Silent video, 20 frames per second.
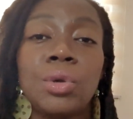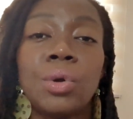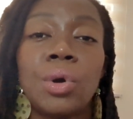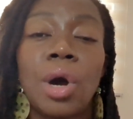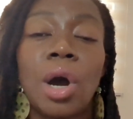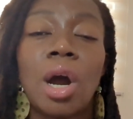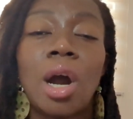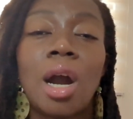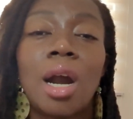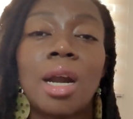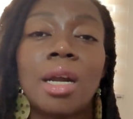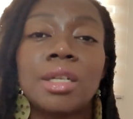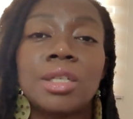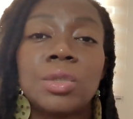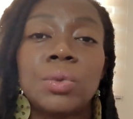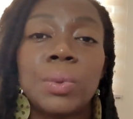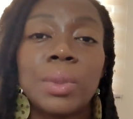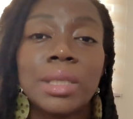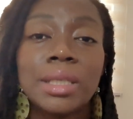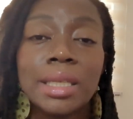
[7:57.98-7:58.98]
are, to
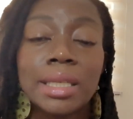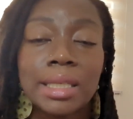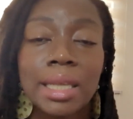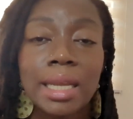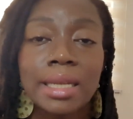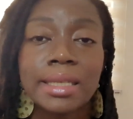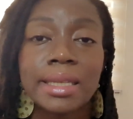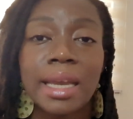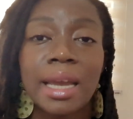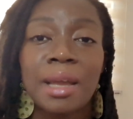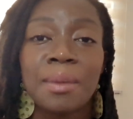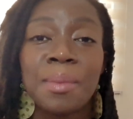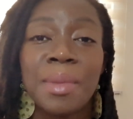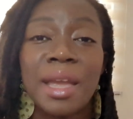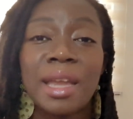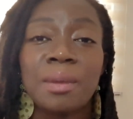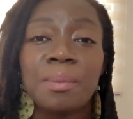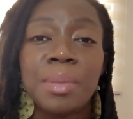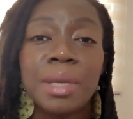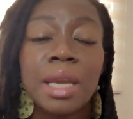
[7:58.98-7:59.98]
really take that time
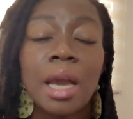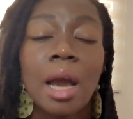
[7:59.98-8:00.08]
and be